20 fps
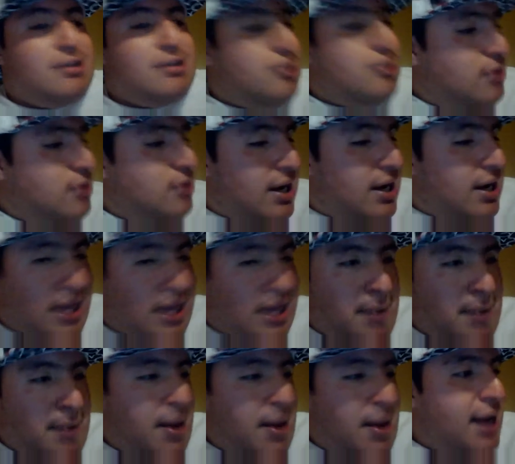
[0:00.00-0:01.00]
you got Clear
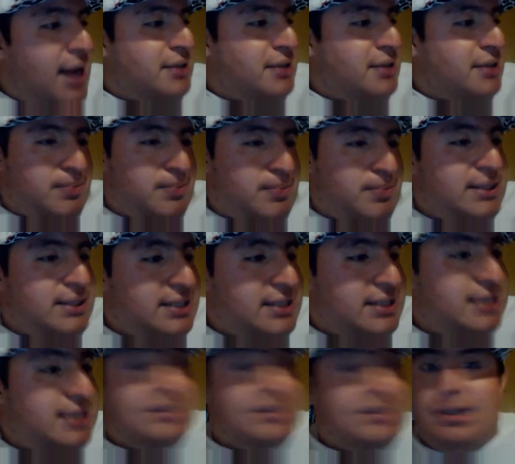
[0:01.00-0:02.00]
Max,
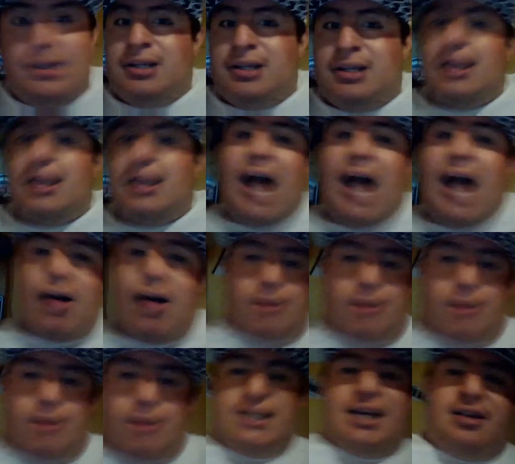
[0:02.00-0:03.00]
Trubisky's. Like I was
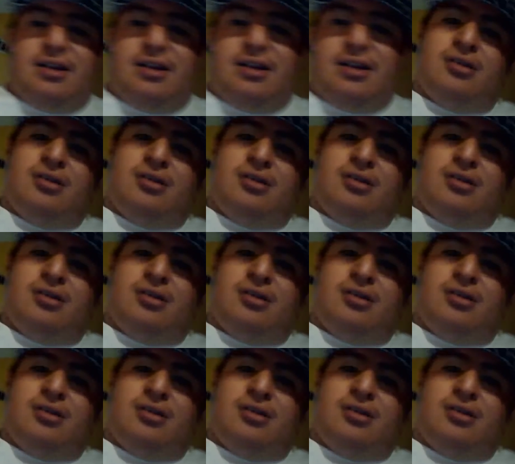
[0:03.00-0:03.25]
a kid.